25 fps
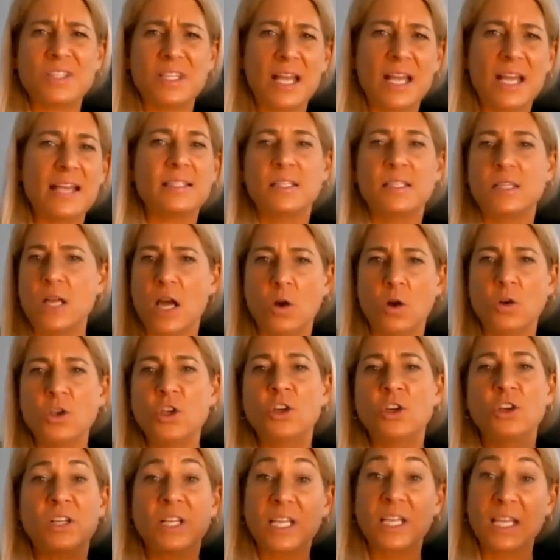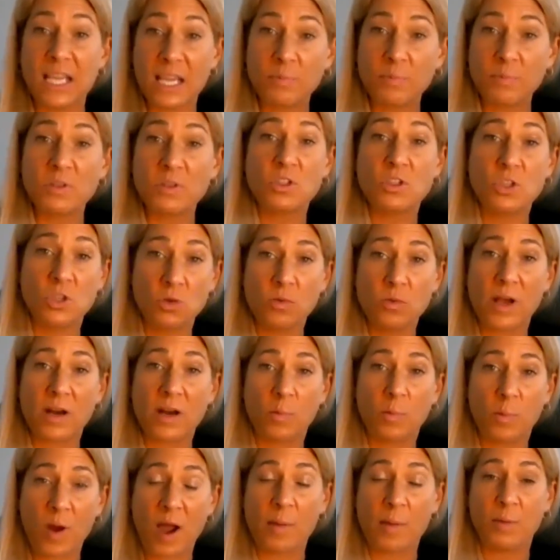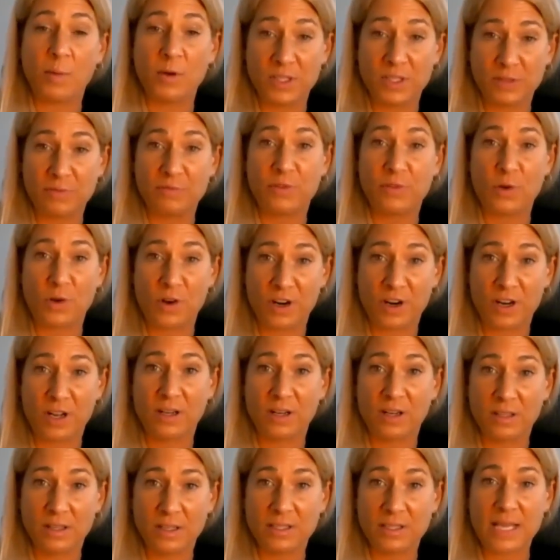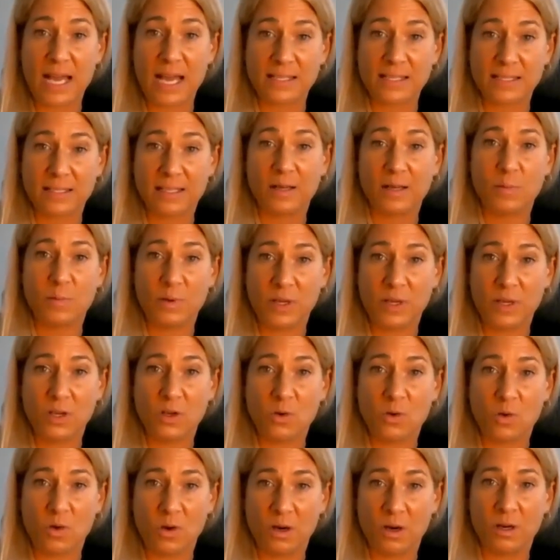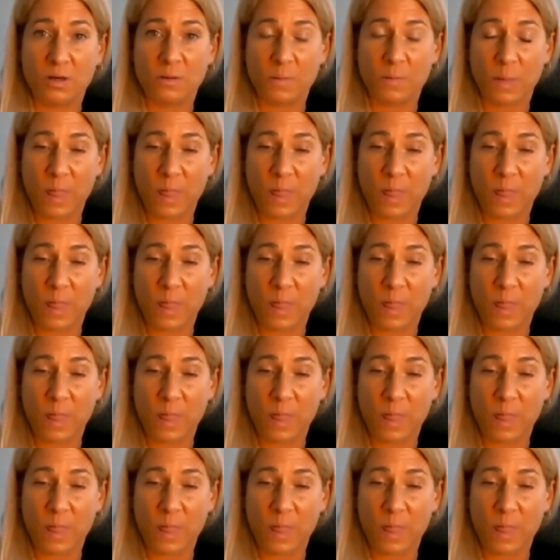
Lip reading: And I said, no, you're going to keep the 2 rental properties in Florida because that's going to be your